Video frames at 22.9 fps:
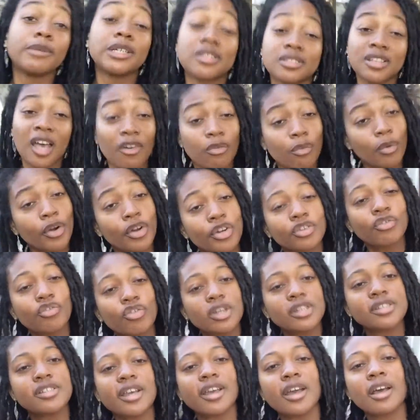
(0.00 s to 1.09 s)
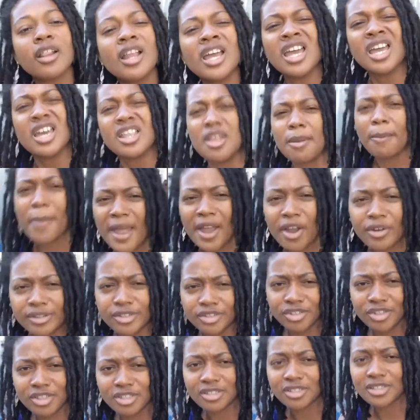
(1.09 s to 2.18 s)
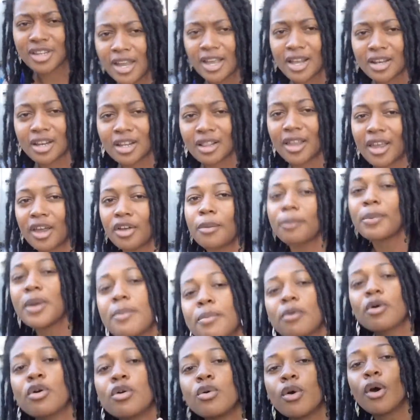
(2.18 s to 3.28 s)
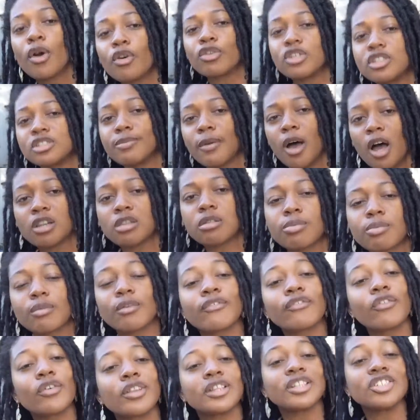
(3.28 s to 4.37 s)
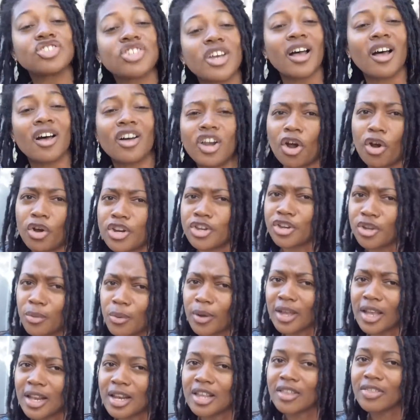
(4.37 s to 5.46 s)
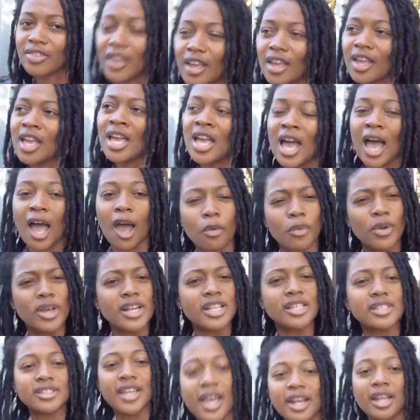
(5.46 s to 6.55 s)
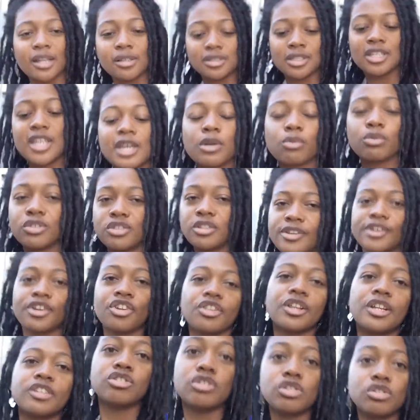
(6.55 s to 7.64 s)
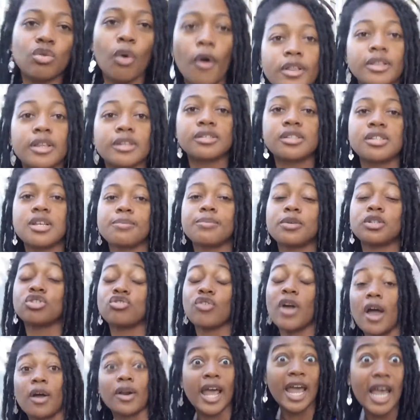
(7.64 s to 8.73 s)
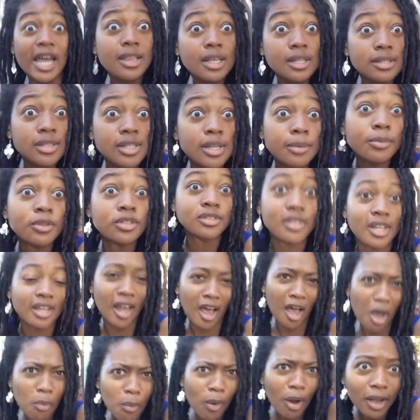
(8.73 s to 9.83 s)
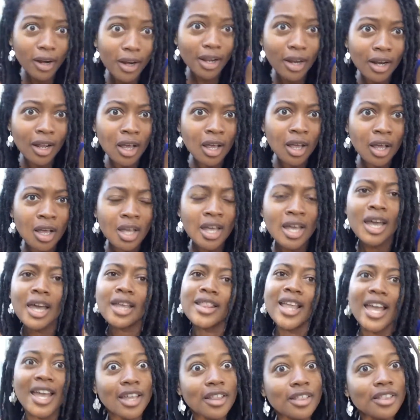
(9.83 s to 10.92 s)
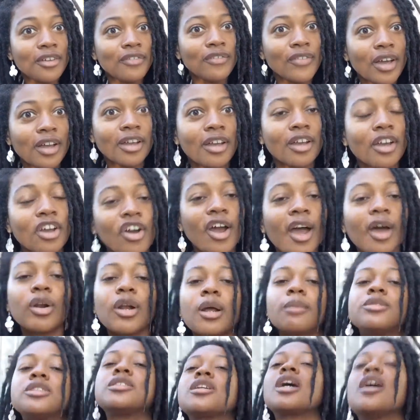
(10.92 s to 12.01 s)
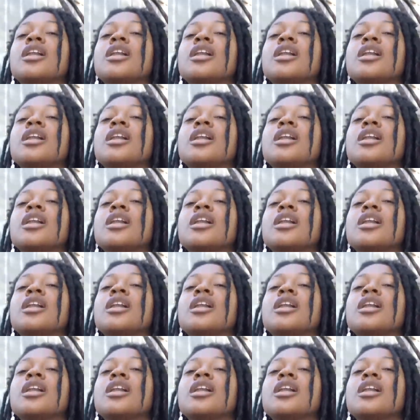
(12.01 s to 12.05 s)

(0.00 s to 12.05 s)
because I've worked in retail and the parents are just standing there. The people who are responsible for the child aren't doing anything. I witnessed that as a kid, was literally just throwing the slippers around, and the slippers that I wanted, and they hit the fucking ground. And I'm just